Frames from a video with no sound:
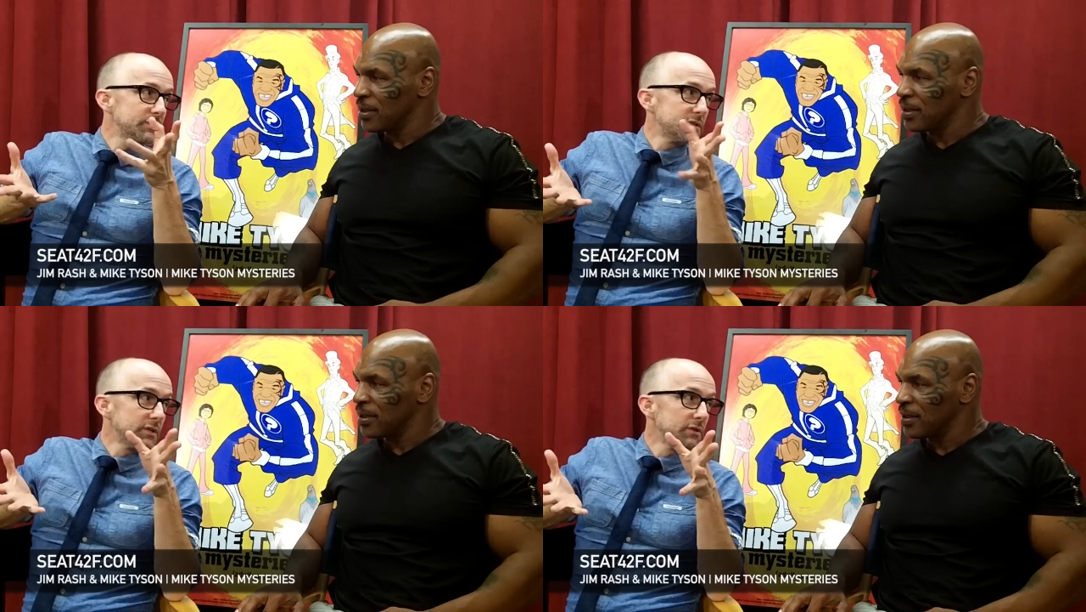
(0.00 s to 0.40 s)

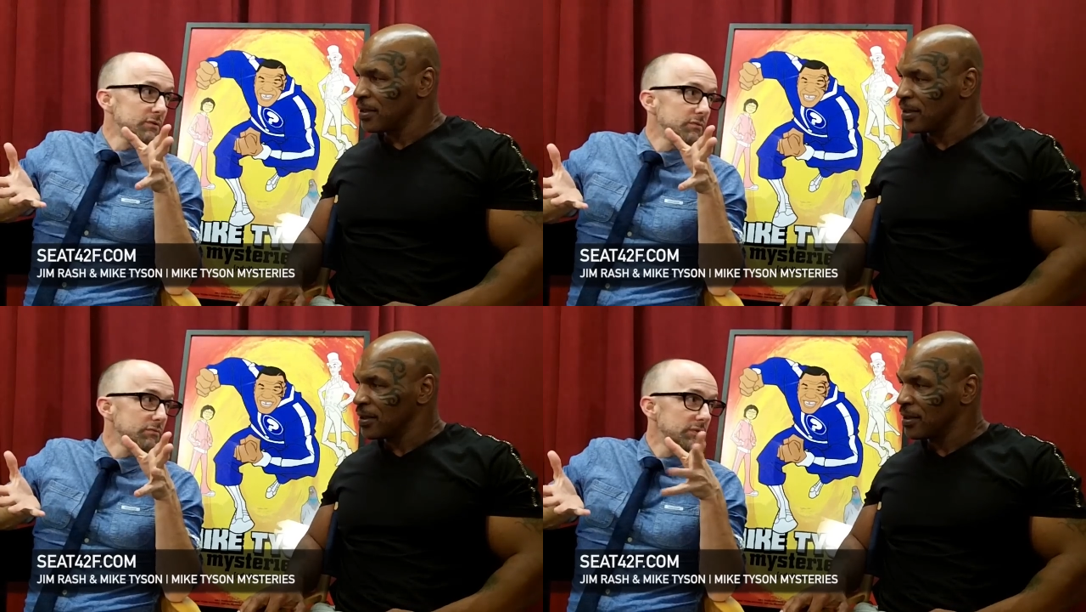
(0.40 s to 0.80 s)
Speaker 1: was
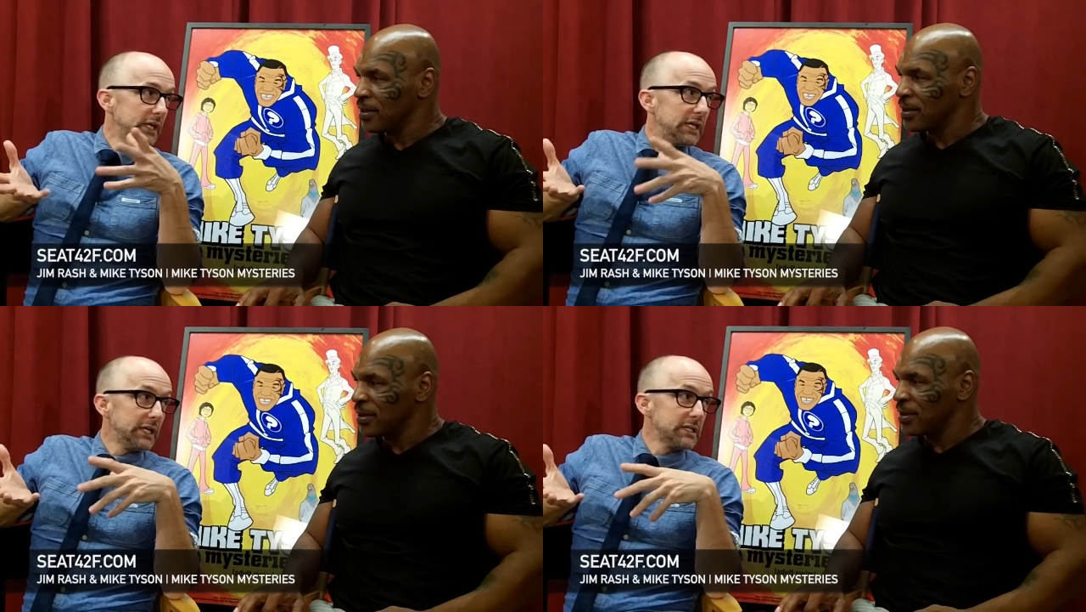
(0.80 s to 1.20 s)
so
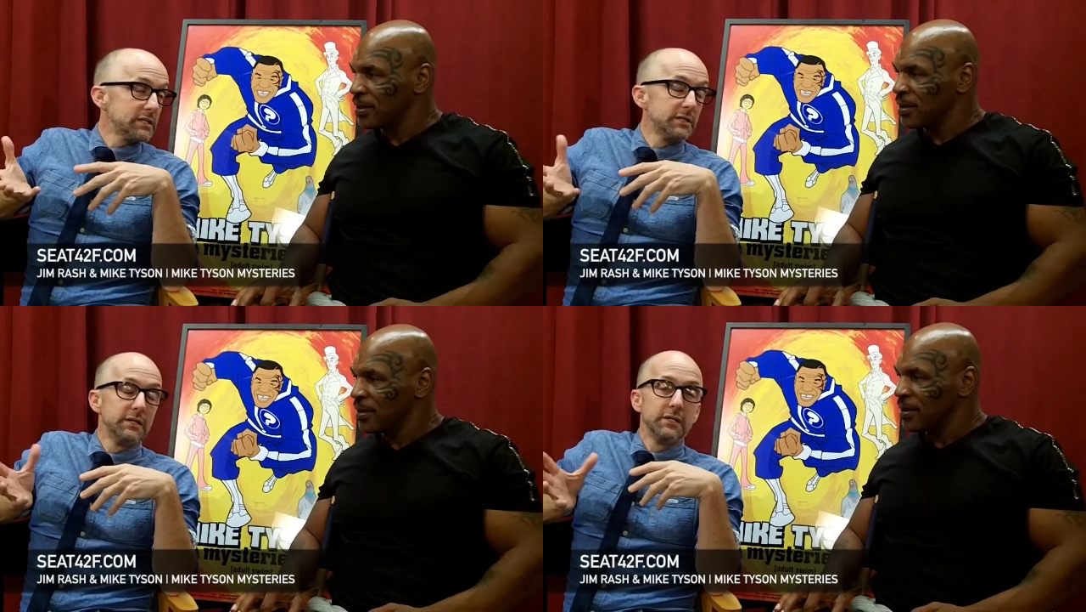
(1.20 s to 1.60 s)

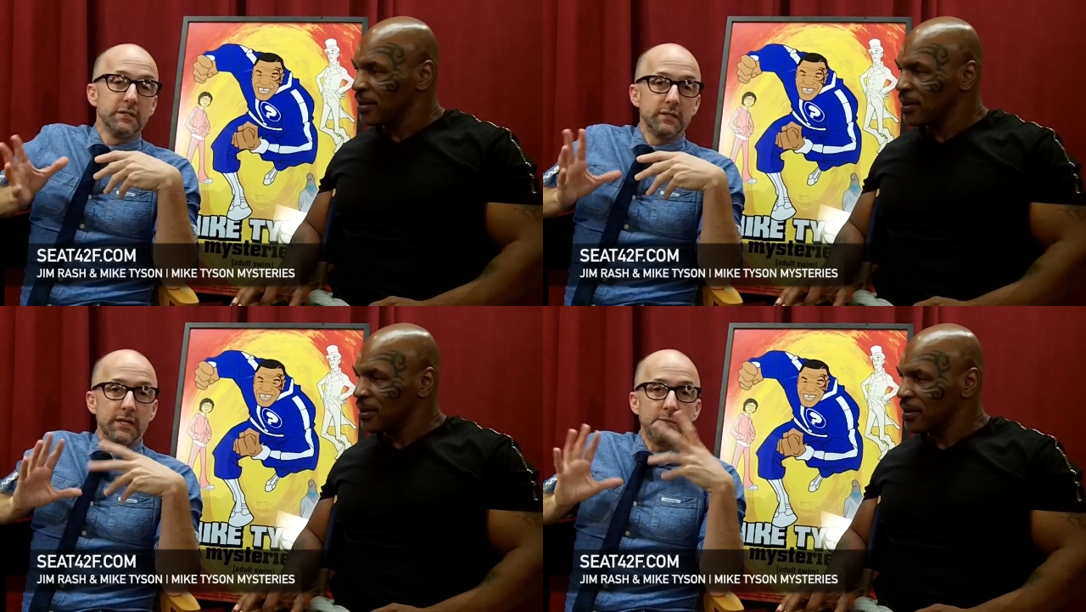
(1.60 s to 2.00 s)
hideous
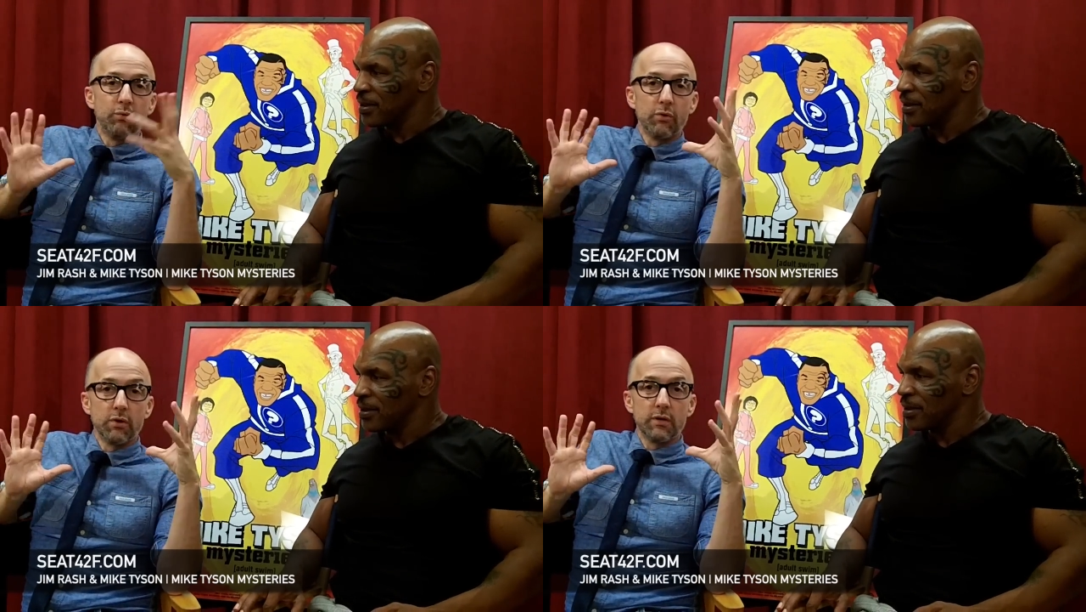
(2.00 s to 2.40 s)
that he
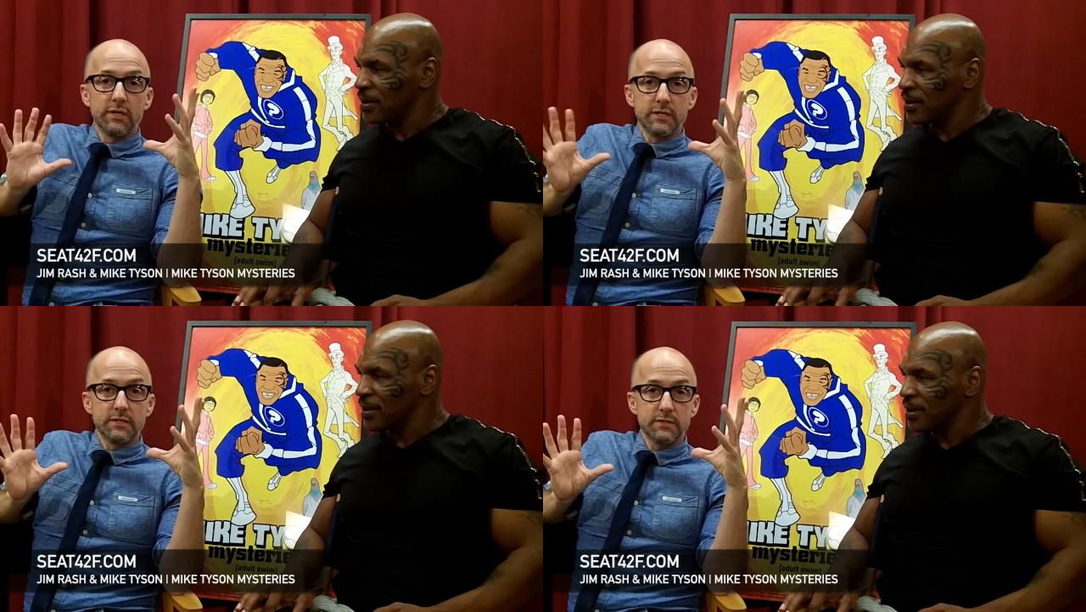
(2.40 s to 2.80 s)
wore
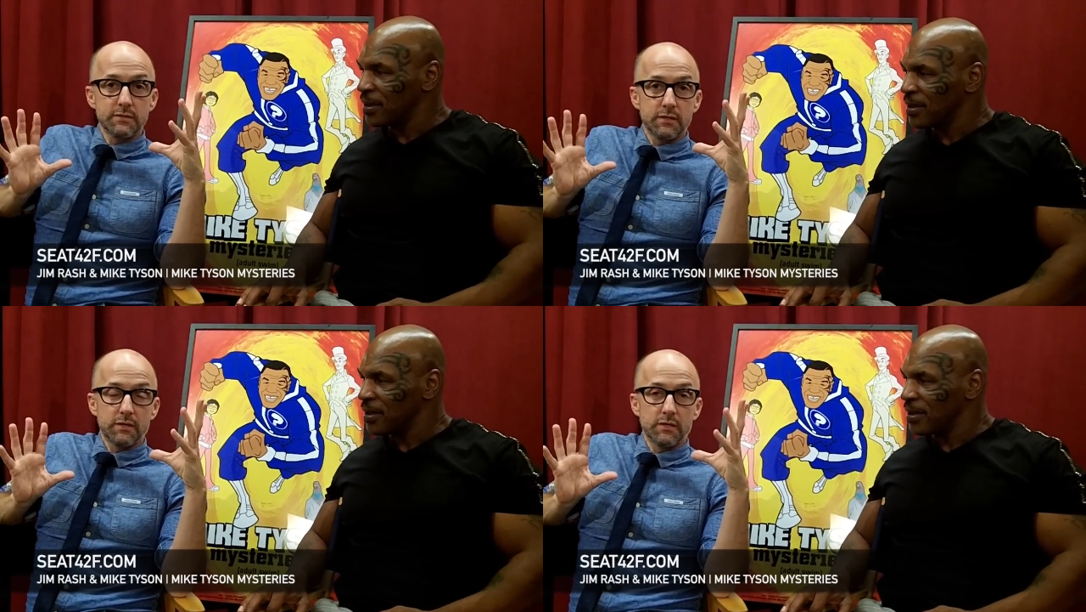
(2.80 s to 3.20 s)

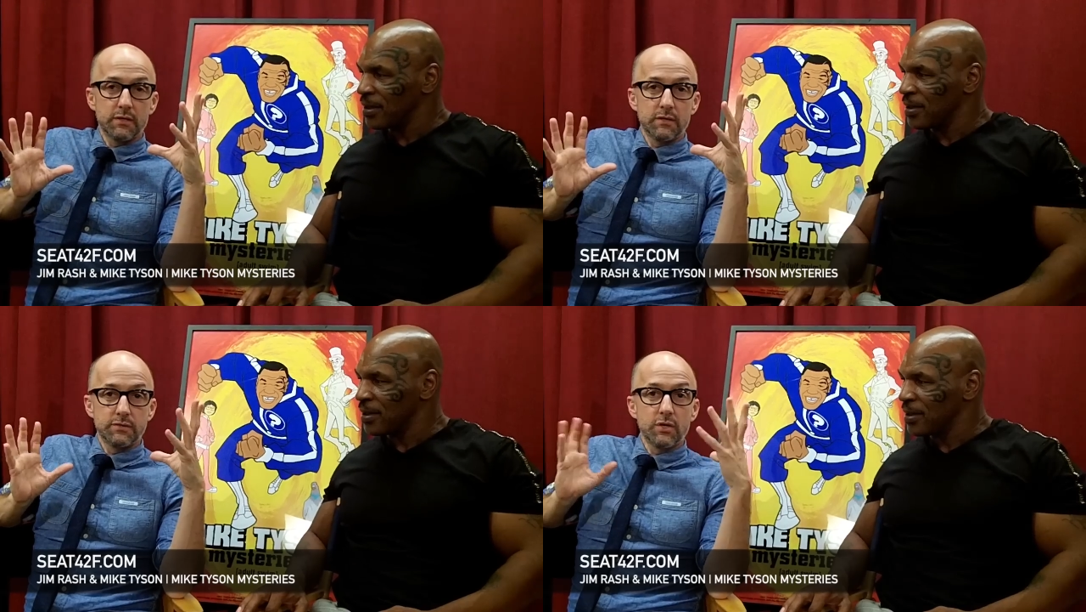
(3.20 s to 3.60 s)
his
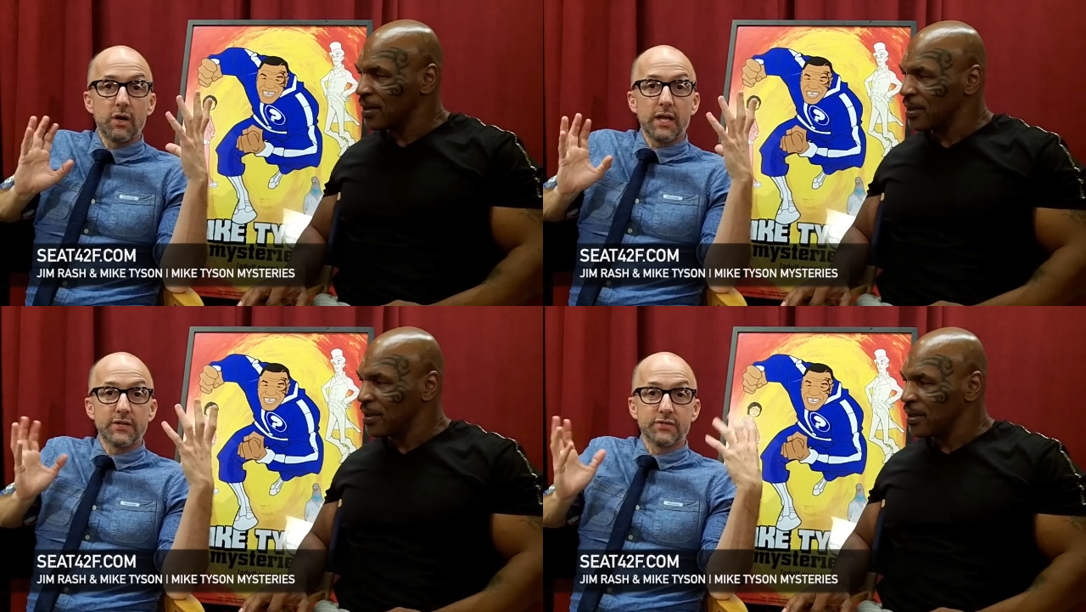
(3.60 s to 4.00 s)
uh,
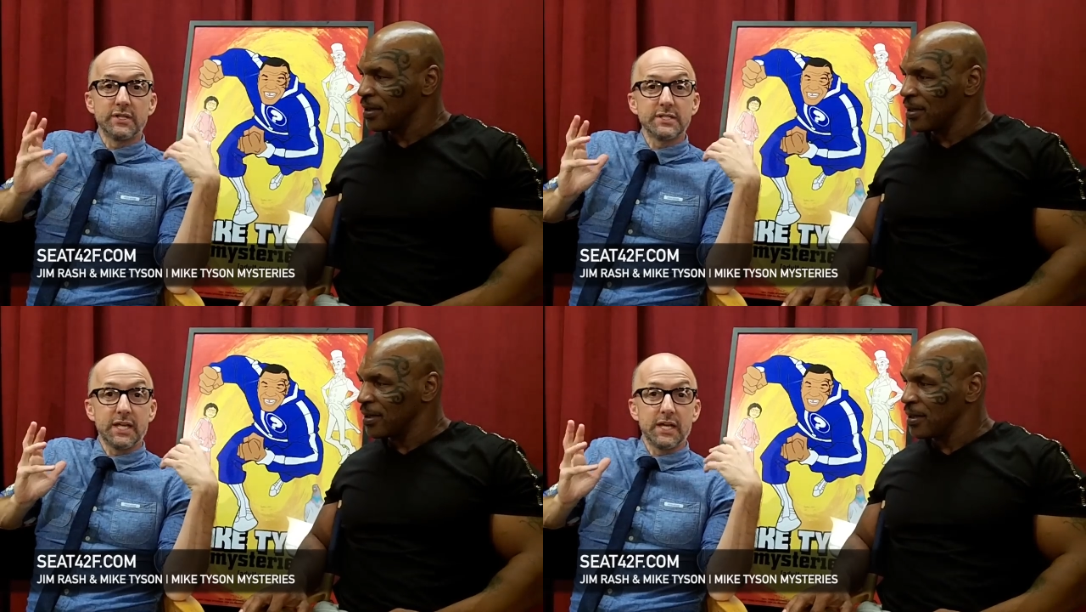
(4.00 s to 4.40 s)
doghouse on
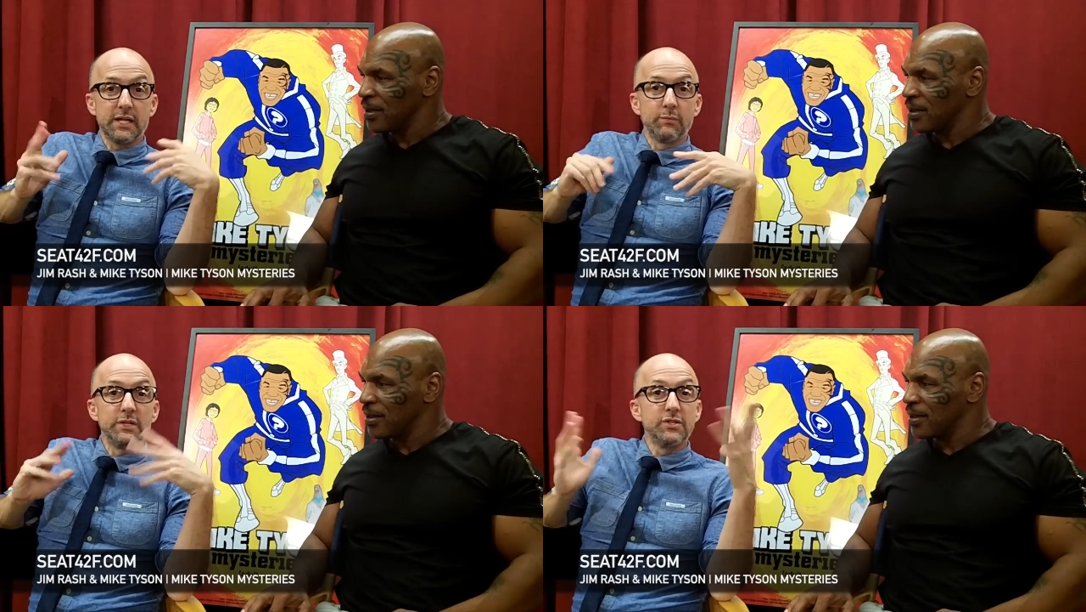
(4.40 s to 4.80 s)
his
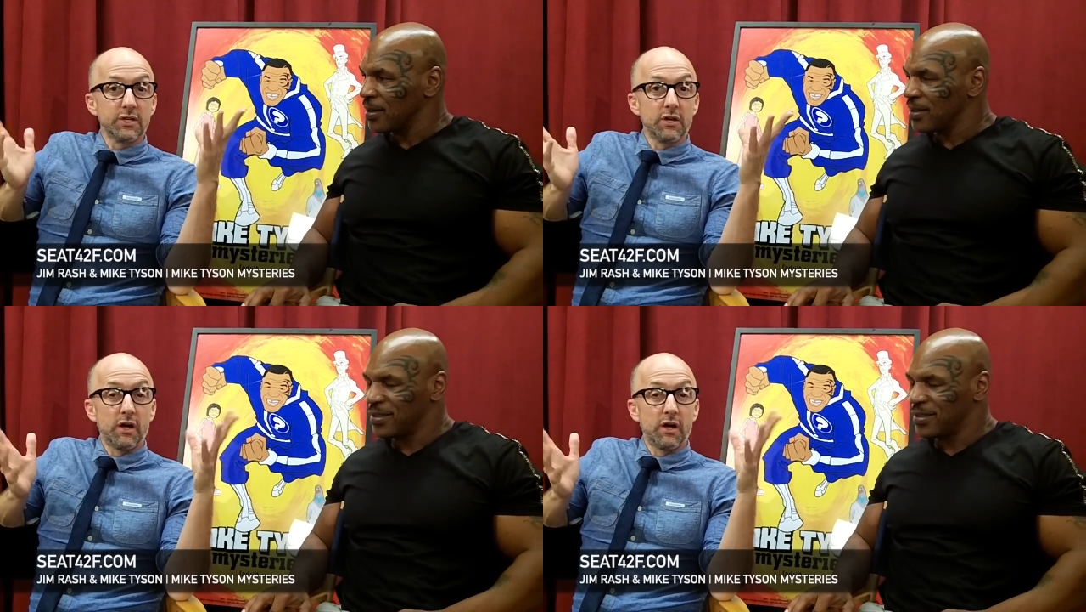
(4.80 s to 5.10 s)
head, and we took it